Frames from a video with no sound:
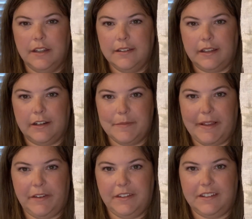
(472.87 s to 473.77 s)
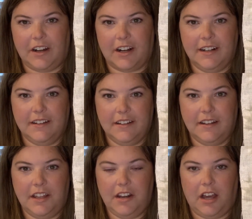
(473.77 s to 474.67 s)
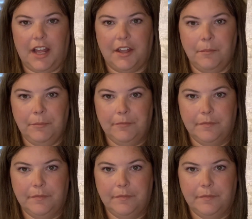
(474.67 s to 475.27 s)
So here's my little start on Autumn.